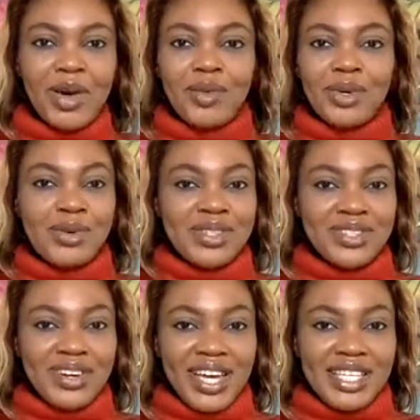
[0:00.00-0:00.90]
What was
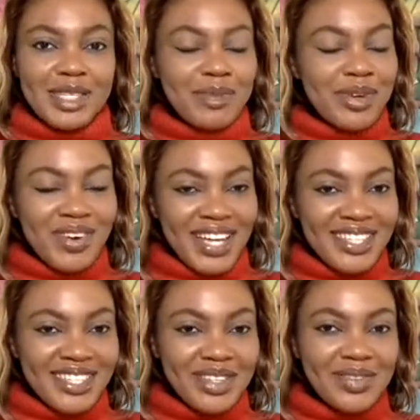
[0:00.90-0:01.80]
your
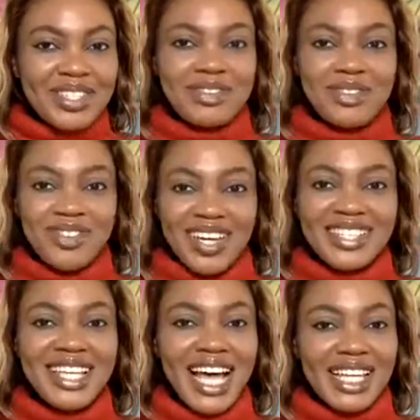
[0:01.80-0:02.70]
experience with the
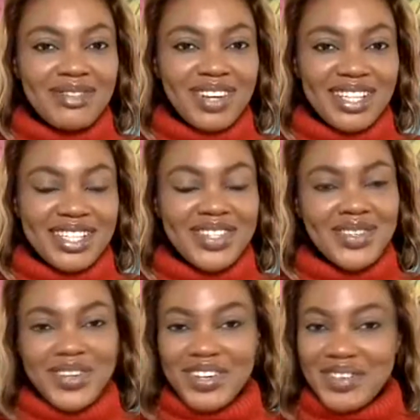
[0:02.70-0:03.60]
first advert
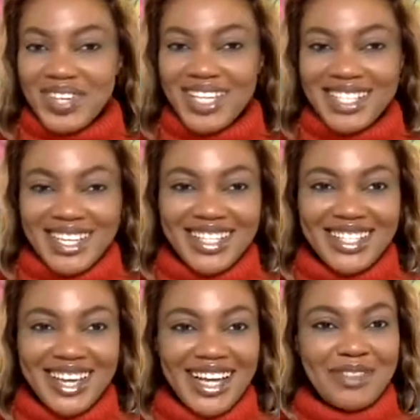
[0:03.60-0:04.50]
you created
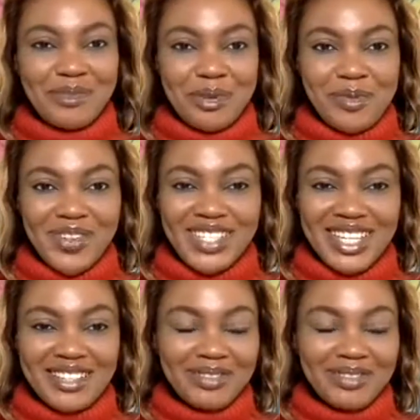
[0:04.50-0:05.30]
and promoted,